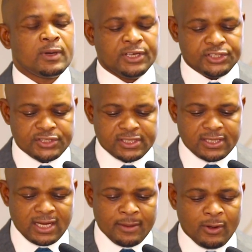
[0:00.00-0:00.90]
reached
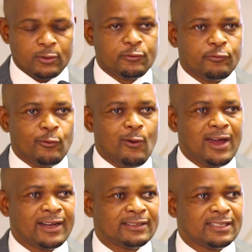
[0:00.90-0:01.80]
about
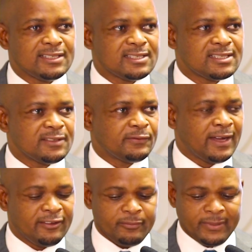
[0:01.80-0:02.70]

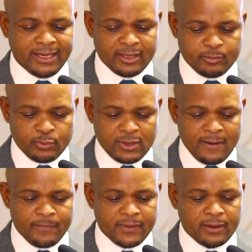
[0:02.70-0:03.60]
465 million pula,
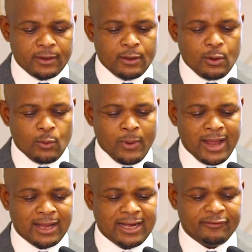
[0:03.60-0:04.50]

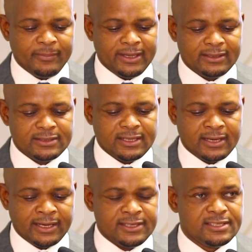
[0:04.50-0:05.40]
while government
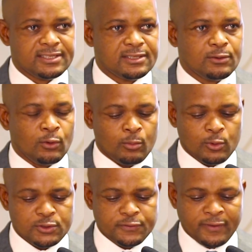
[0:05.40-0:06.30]
raised
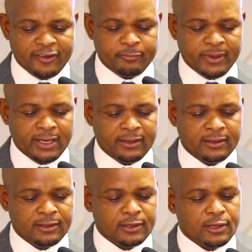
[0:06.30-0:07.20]
almost 5 billion
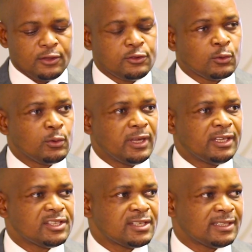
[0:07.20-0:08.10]
through
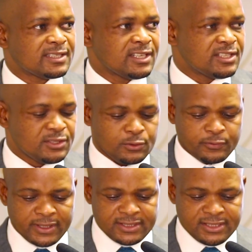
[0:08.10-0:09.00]
additional tranches
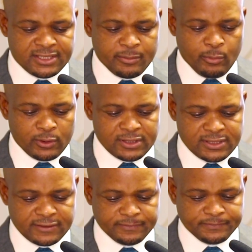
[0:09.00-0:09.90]
of existing bonds.